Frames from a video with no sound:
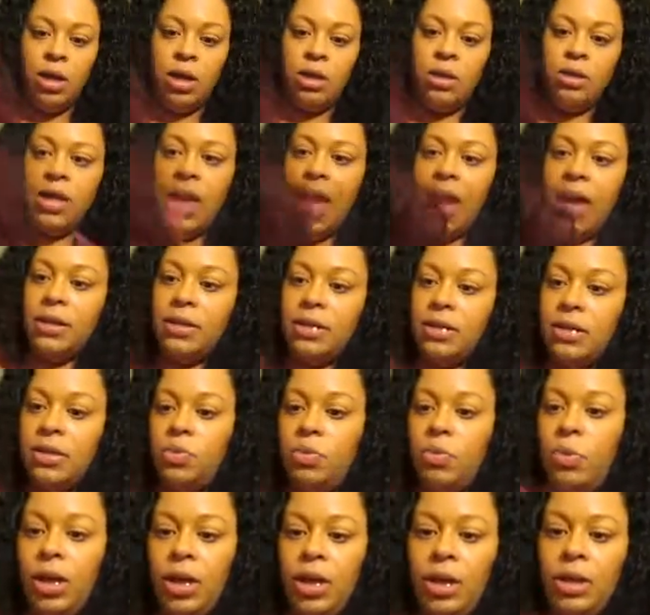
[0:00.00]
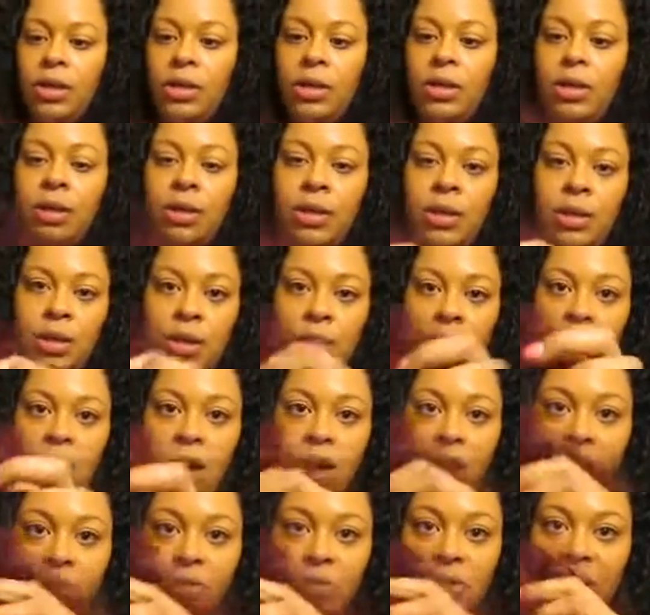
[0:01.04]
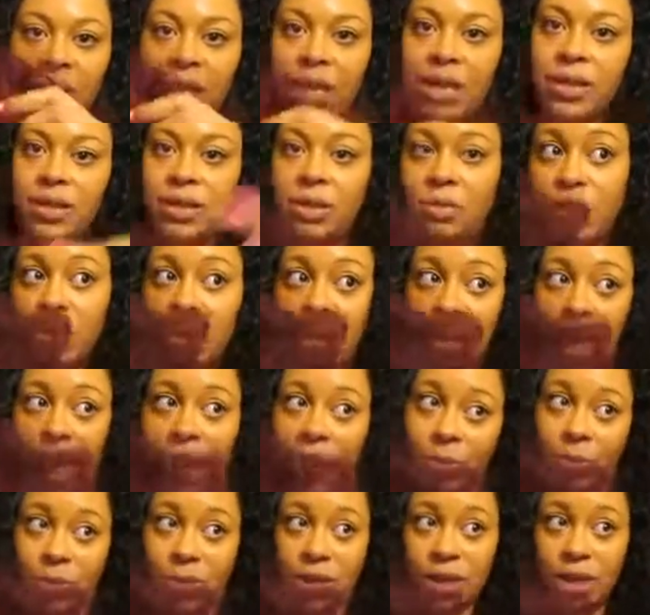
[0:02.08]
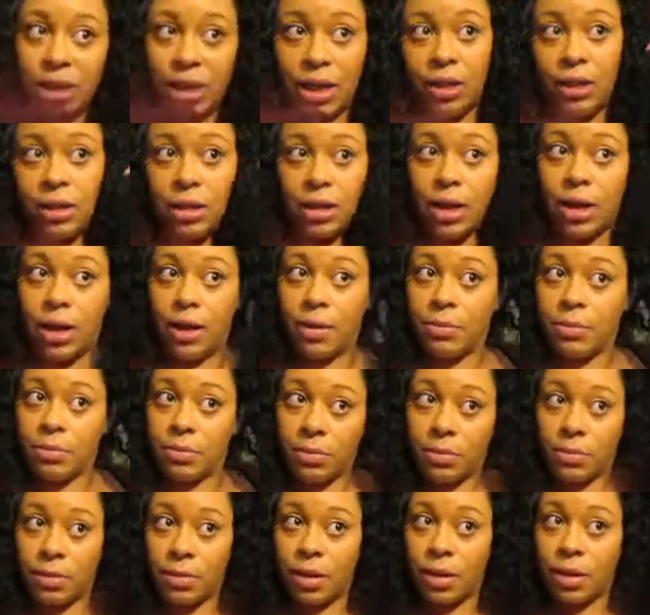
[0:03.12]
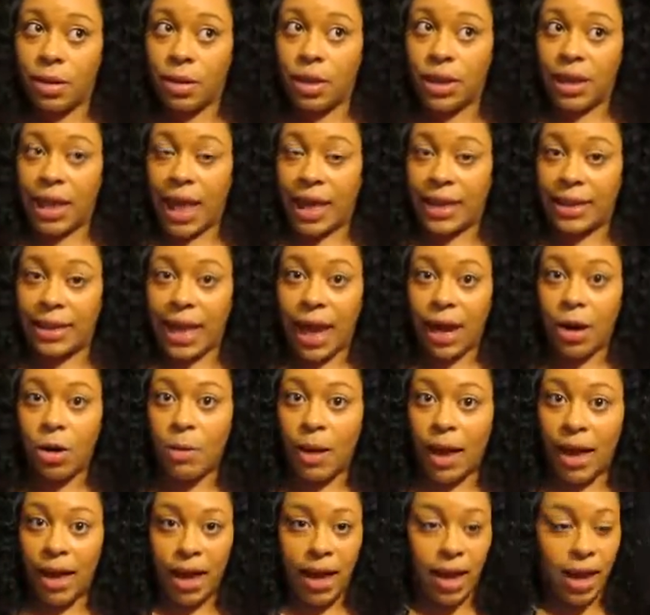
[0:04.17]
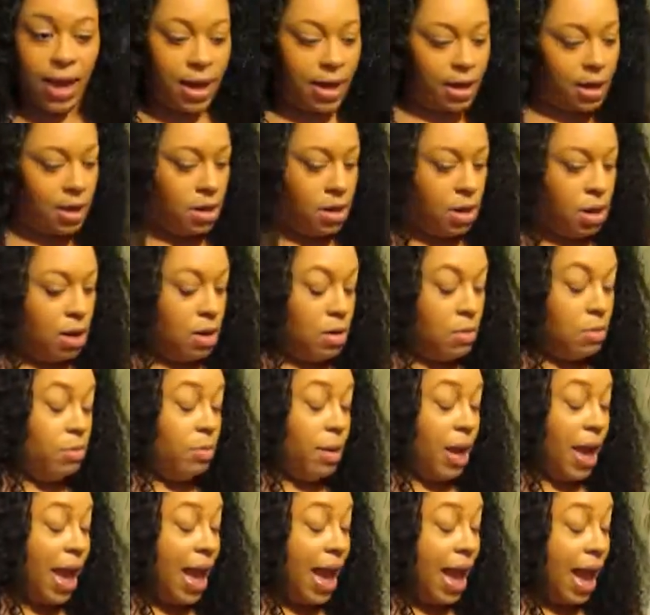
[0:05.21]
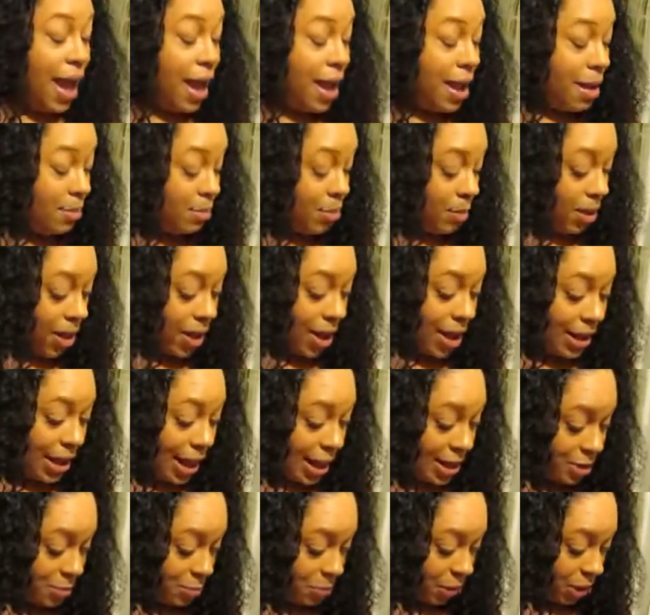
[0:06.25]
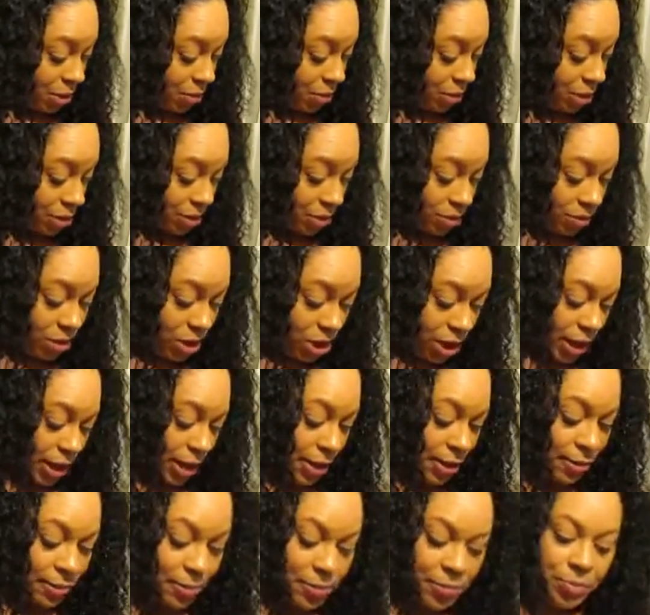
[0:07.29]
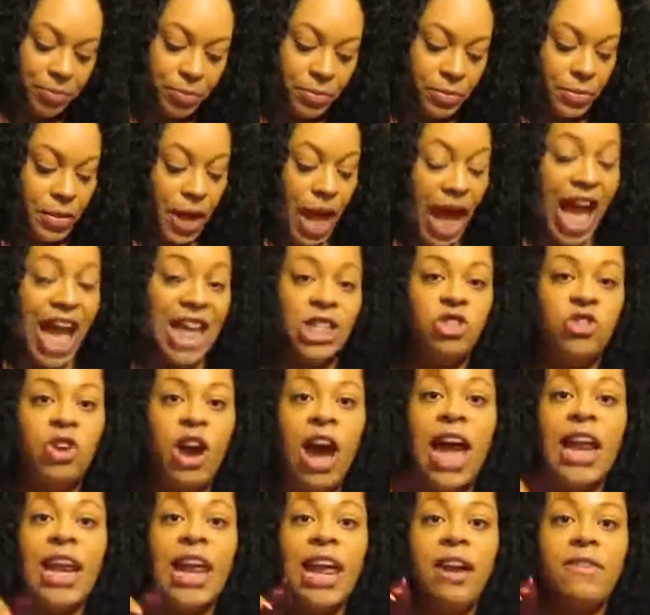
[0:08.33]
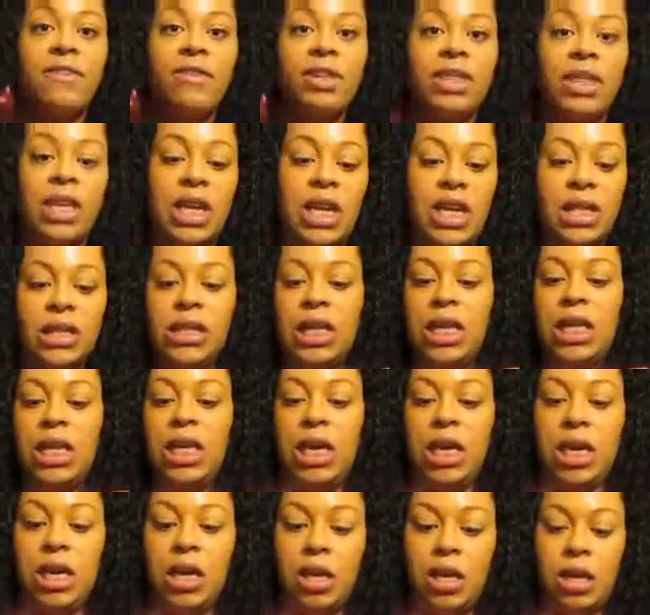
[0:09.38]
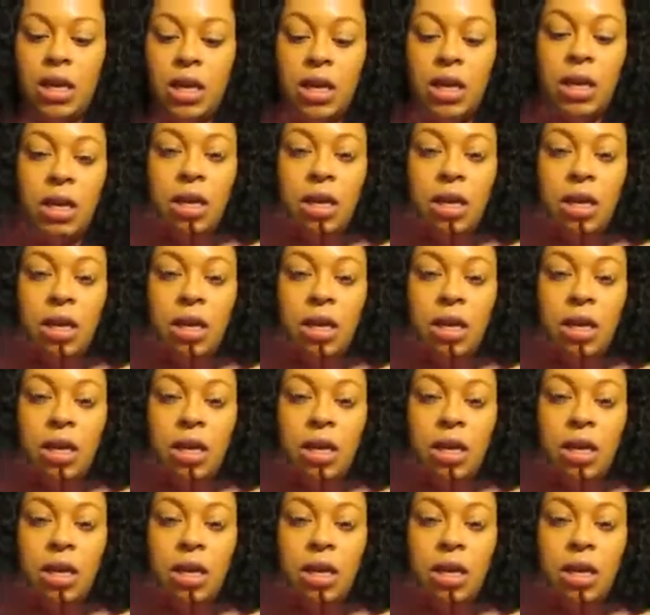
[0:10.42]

that's when all this, it was like it was sitting up like that on my head. Baby, let's be crystal clear. I tried everything to get